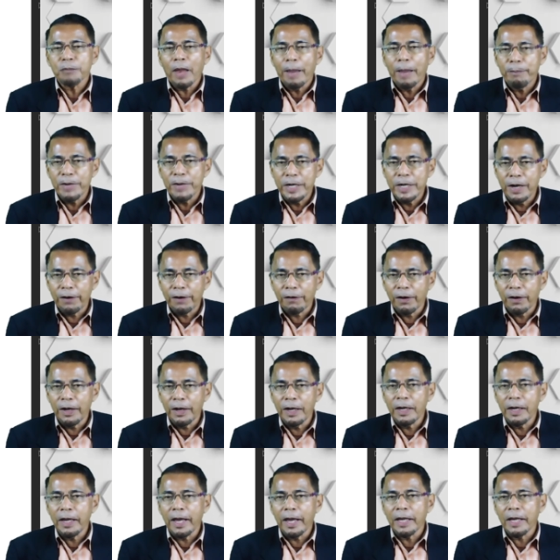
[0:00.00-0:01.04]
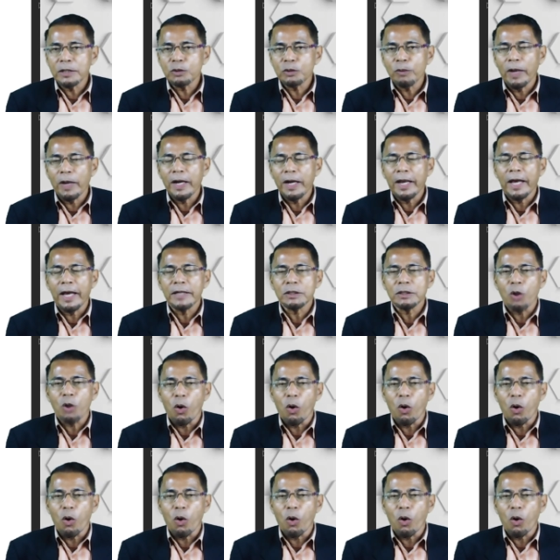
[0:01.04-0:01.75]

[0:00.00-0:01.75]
mineral as well as